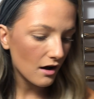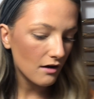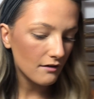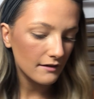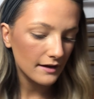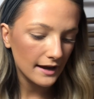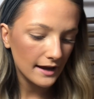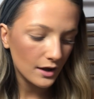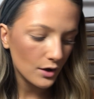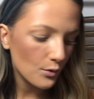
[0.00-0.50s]

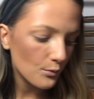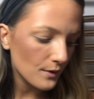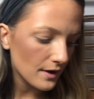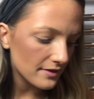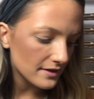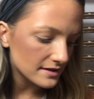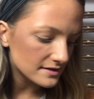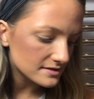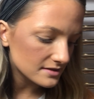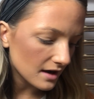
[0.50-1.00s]
ahhing
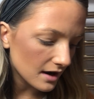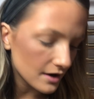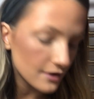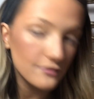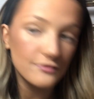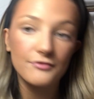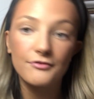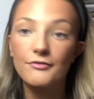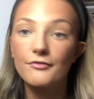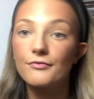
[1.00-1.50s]
whether to kind of
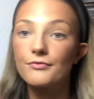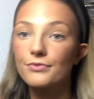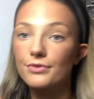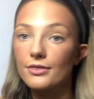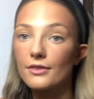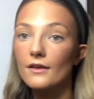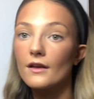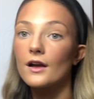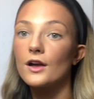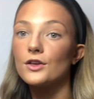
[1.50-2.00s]

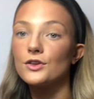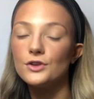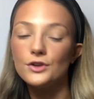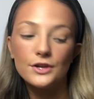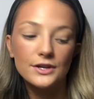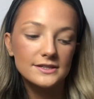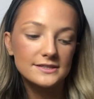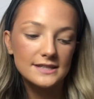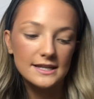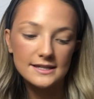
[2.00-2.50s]

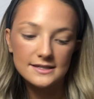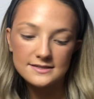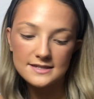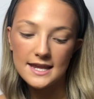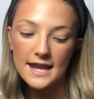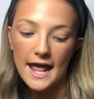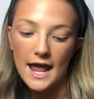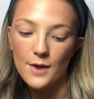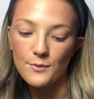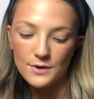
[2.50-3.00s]
use this
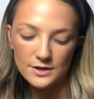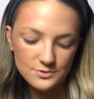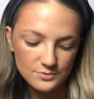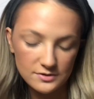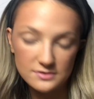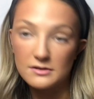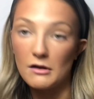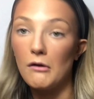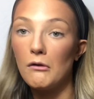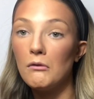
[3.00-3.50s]
today, which
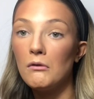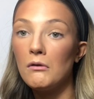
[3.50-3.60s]
was